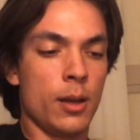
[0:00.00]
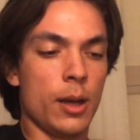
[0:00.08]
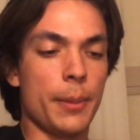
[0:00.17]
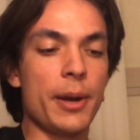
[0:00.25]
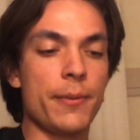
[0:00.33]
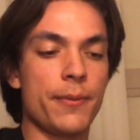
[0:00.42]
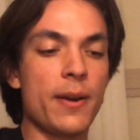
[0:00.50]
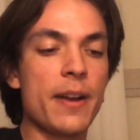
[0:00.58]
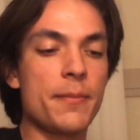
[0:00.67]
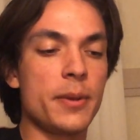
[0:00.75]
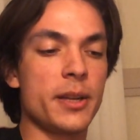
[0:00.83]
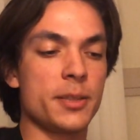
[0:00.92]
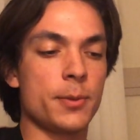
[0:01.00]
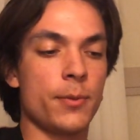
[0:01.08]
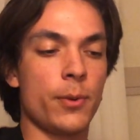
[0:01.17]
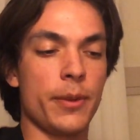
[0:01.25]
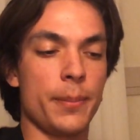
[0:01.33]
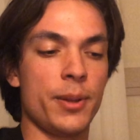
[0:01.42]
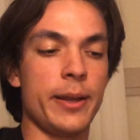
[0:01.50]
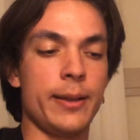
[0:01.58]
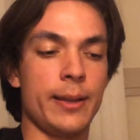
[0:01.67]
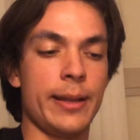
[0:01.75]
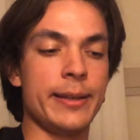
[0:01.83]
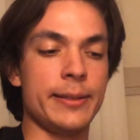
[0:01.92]
About 5 minutes before the plane
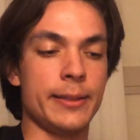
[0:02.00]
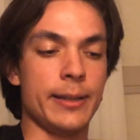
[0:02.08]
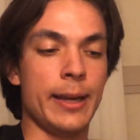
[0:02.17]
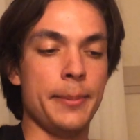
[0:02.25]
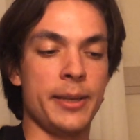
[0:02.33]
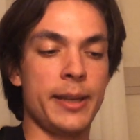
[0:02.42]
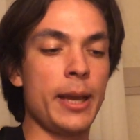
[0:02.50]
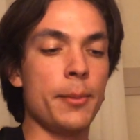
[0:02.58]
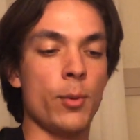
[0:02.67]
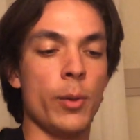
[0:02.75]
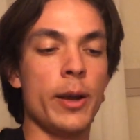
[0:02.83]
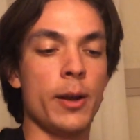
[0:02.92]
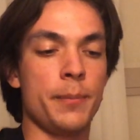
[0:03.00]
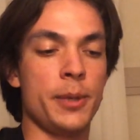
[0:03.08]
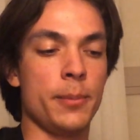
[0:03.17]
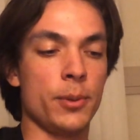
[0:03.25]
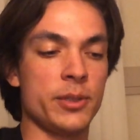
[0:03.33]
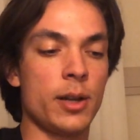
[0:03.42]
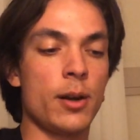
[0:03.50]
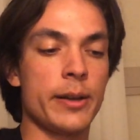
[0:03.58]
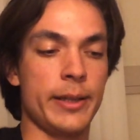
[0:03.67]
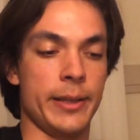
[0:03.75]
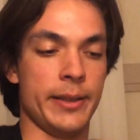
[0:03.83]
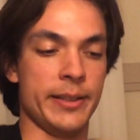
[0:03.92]
landed, I became aware of people
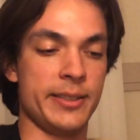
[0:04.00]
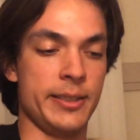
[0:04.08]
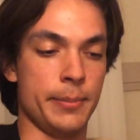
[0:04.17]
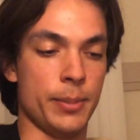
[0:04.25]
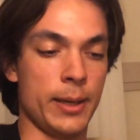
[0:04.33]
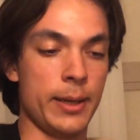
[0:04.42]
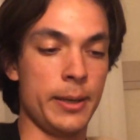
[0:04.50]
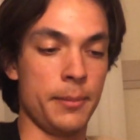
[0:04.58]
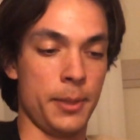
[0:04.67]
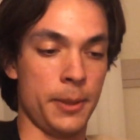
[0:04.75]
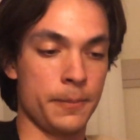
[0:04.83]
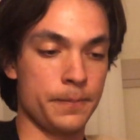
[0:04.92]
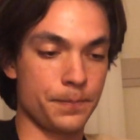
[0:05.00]
talking in the seat behind me.